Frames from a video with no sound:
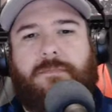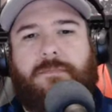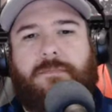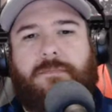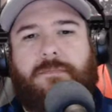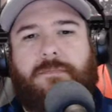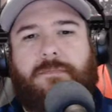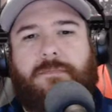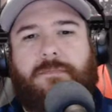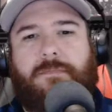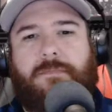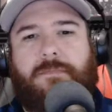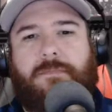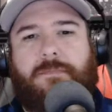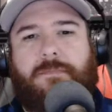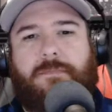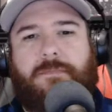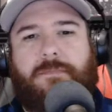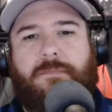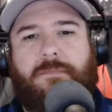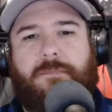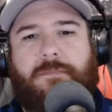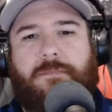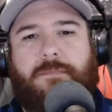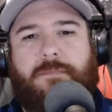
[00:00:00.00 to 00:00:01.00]

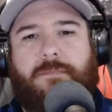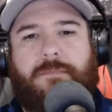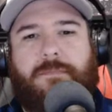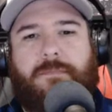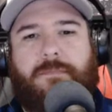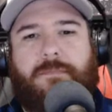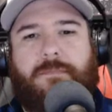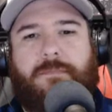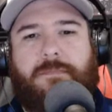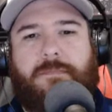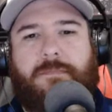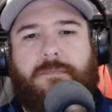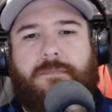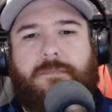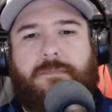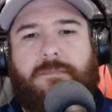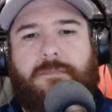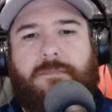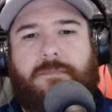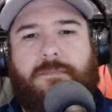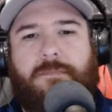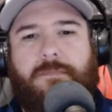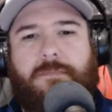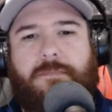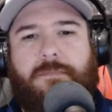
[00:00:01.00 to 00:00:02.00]

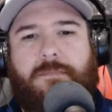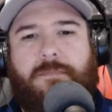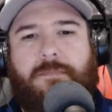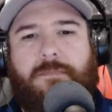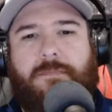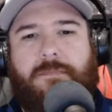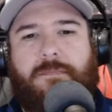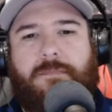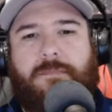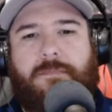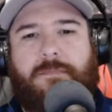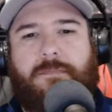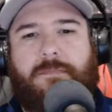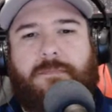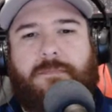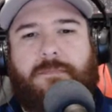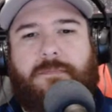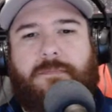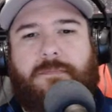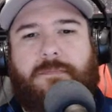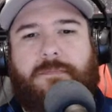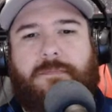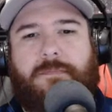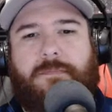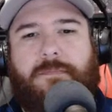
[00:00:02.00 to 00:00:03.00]

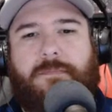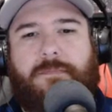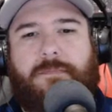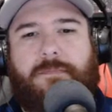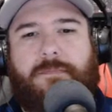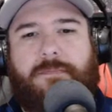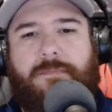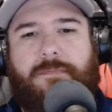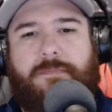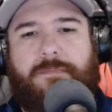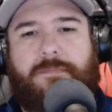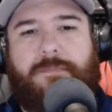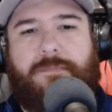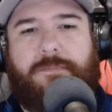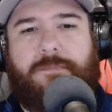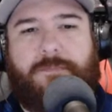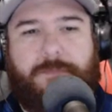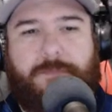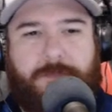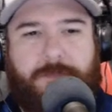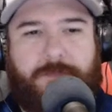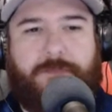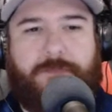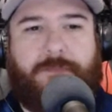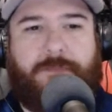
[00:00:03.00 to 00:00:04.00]

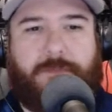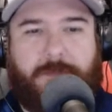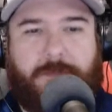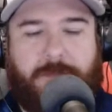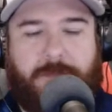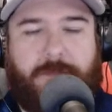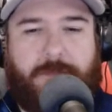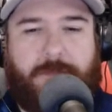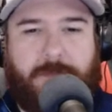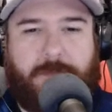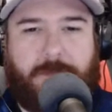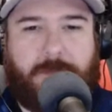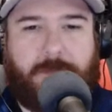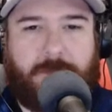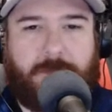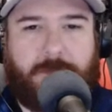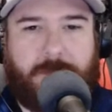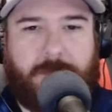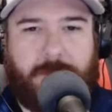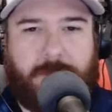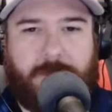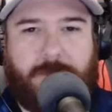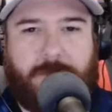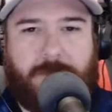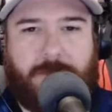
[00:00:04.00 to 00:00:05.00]

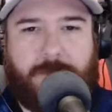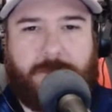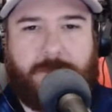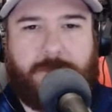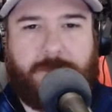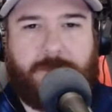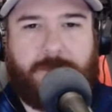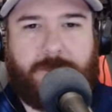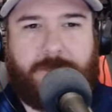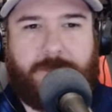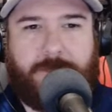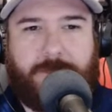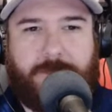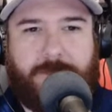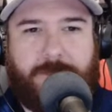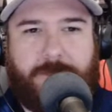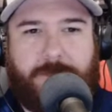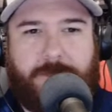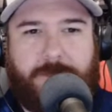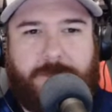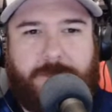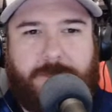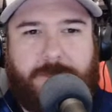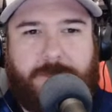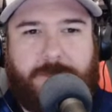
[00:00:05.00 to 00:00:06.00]

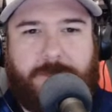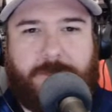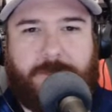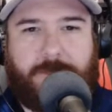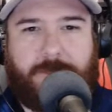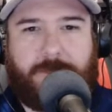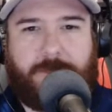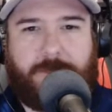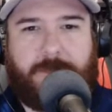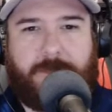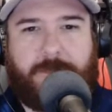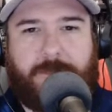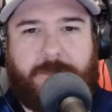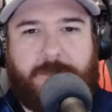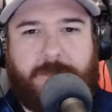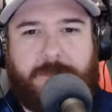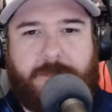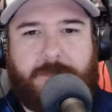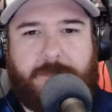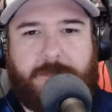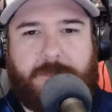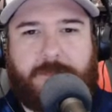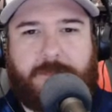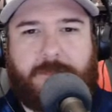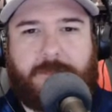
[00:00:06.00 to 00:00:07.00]

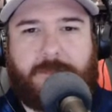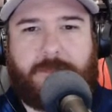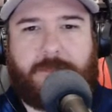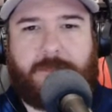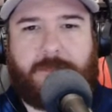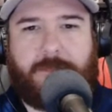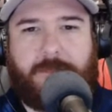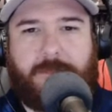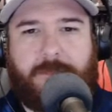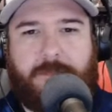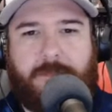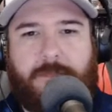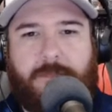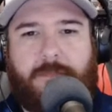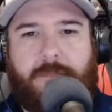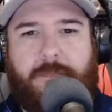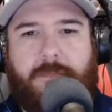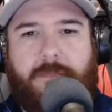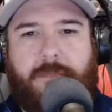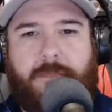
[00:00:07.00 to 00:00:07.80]
[no speech]